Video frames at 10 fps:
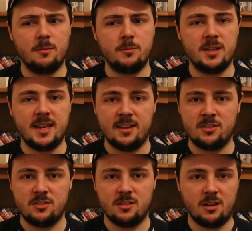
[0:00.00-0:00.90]
But
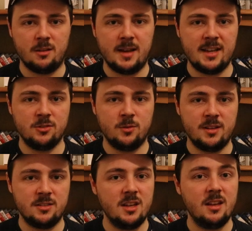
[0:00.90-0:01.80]
yes, as
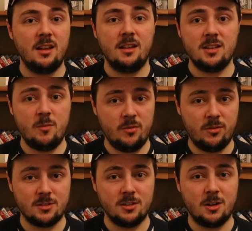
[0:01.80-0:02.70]
always, tell me your
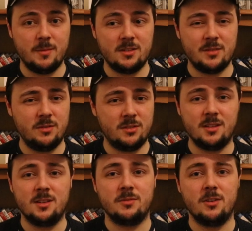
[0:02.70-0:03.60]
thoughts in the comments if you've
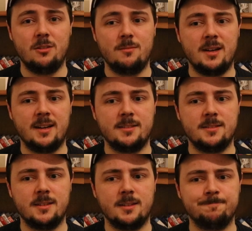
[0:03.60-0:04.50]
seen this film, and